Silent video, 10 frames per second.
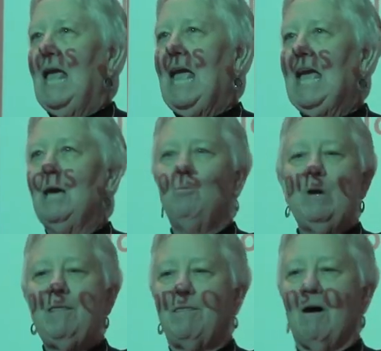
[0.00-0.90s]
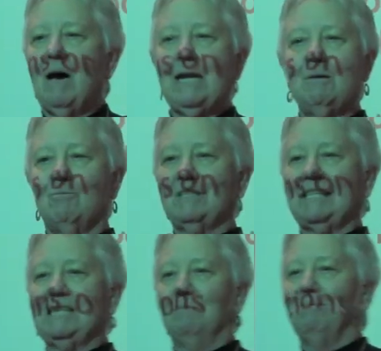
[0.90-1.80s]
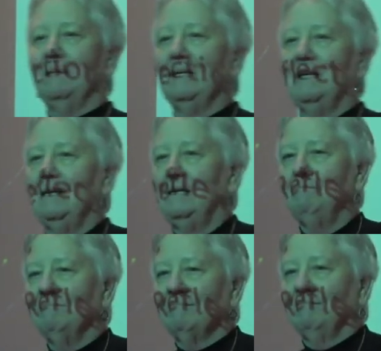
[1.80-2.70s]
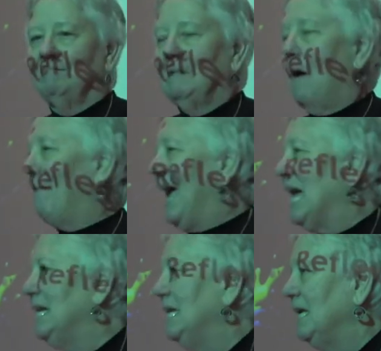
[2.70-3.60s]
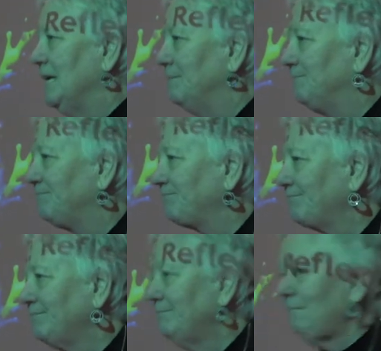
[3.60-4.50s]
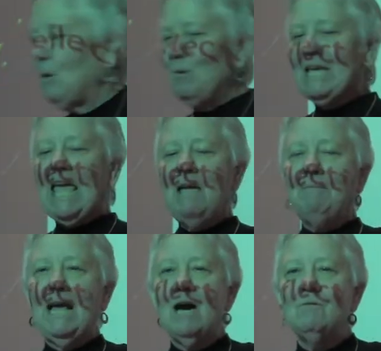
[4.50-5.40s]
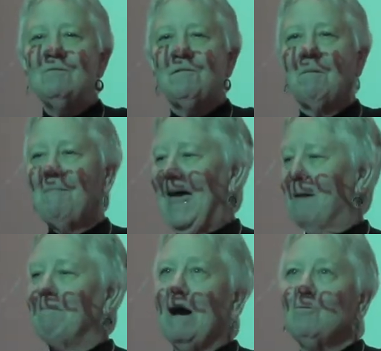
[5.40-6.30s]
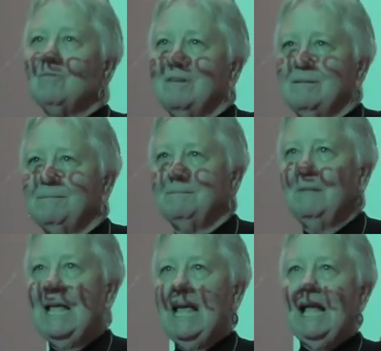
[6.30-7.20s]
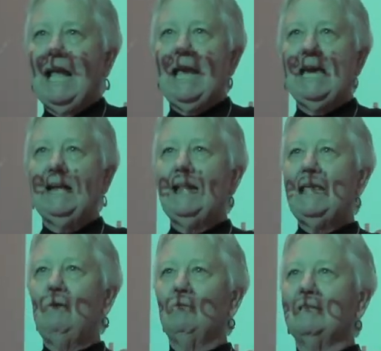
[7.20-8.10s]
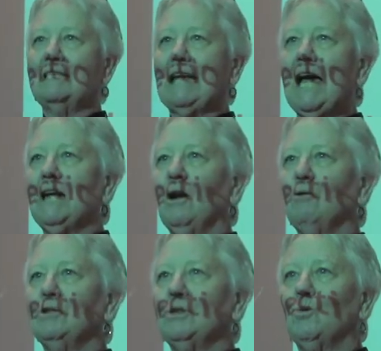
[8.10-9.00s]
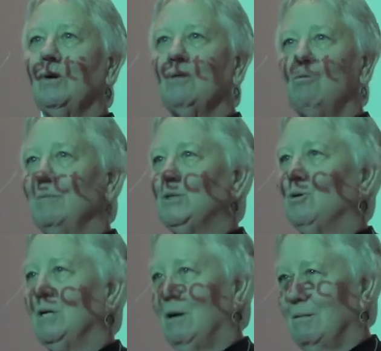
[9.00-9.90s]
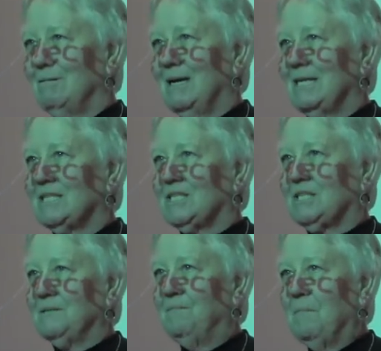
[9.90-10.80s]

and we thought it was simply a bad knee. We came down from that mountain, and he was diagnosed with rheumatoid arthritis.